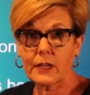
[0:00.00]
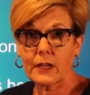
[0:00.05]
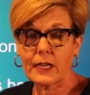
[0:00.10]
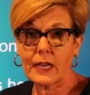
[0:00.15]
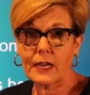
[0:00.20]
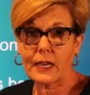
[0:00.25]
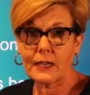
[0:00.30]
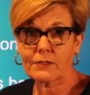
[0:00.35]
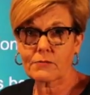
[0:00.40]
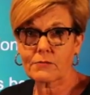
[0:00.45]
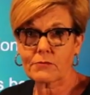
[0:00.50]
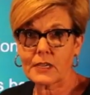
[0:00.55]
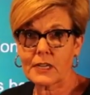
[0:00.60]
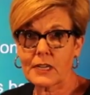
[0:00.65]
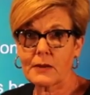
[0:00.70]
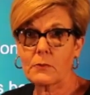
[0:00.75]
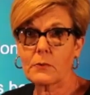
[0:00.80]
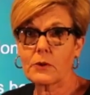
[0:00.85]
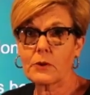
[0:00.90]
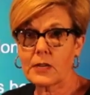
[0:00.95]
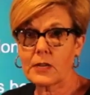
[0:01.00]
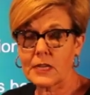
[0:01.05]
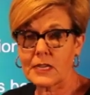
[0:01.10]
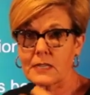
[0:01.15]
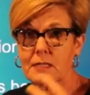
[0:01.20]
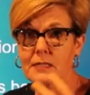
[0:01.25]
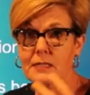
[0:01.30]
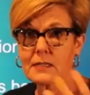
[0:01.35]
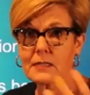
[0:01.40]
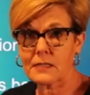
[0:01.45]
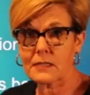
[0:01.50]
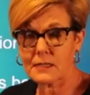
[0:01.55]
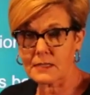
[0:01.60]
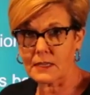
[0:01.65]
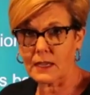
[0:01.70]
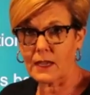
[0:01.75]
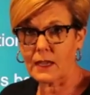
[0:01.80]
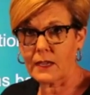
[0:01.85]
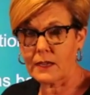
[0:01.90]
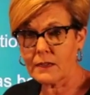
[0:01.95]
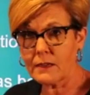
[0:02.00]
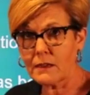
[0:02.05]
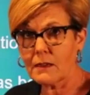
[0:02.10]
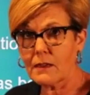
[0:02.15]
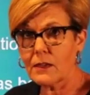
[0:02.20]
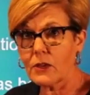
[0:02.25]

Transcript: Guthrie Woody's son,